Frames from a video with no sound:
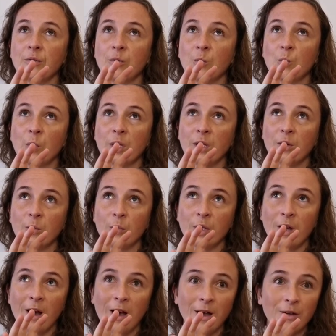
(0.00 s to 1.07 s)
We
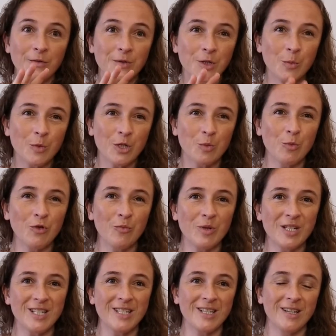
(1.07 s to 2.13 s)
have so much
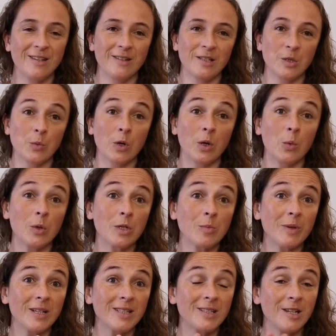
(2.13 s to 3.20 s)
movement in this work, which
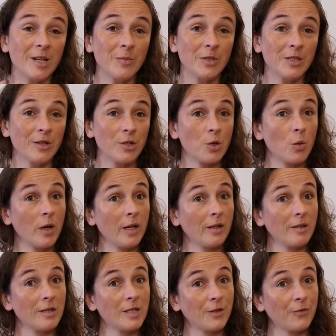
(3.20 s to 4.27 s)
makes Thai massage quite
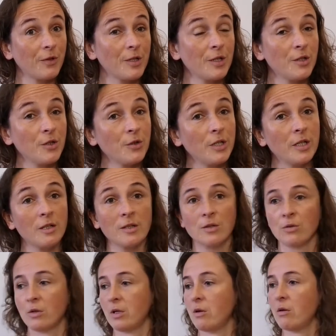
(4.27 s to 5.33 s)
different and unique. It's
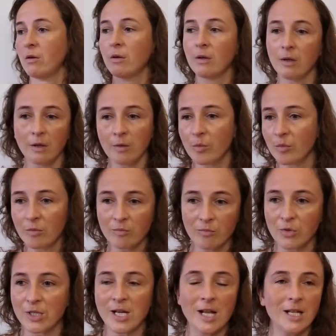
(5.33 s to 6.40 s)
not the only
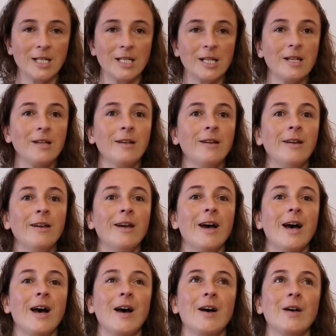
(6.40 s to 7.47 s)
modality
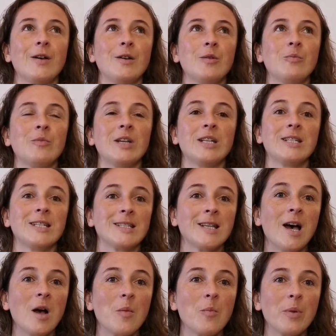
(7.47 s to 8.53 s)
that does
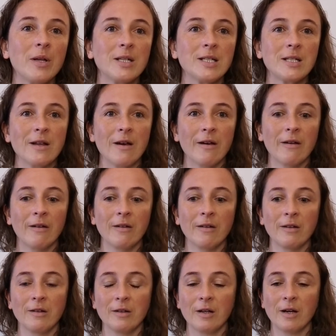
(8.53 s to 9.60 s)
that, but
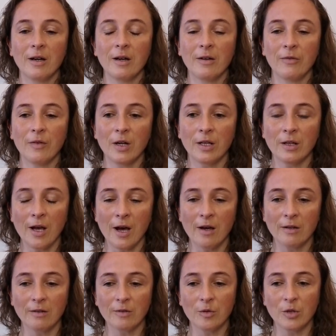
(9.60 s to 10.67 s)
I find that,
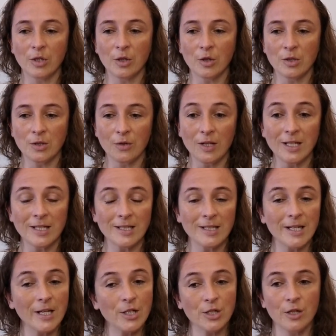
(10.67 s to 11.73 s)
so in its
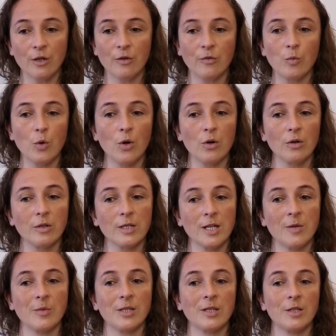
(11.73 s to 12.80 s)
nature of what Thai
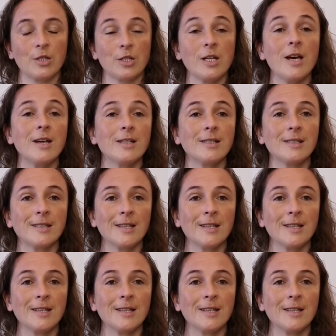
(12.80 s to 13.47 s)
massage does,